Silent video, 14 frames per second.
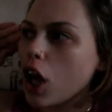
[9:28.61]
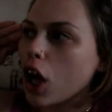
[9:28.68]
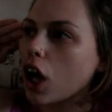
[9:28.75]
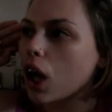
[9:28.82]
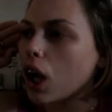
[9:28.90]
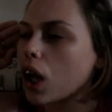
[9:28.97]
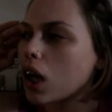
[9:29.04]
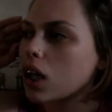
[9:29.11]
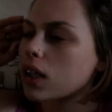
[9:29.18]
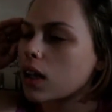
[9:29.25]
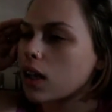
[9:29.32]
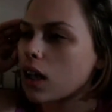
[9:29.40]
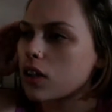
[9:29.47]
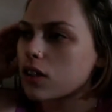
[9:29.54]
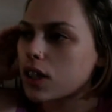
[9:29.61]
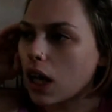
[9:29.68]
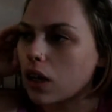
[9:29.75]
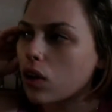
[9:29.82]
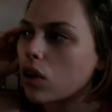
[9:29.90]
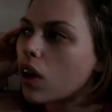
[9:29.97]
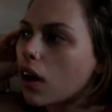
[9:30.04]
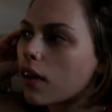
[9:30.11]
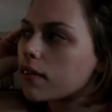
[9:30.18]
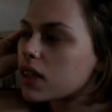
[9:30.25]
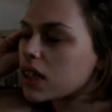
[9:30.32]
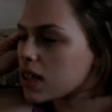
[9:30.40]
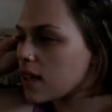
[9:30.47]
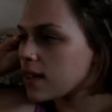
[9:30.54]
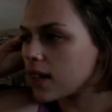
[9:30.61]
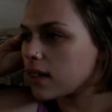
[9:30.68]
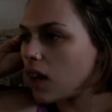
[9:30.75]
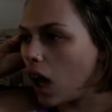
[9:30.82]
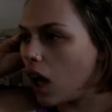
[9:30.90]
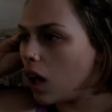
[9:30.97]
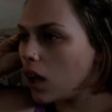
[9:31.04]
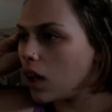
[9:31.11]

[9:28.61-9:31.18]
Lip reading: And then I just cut it off, because I was like, nah.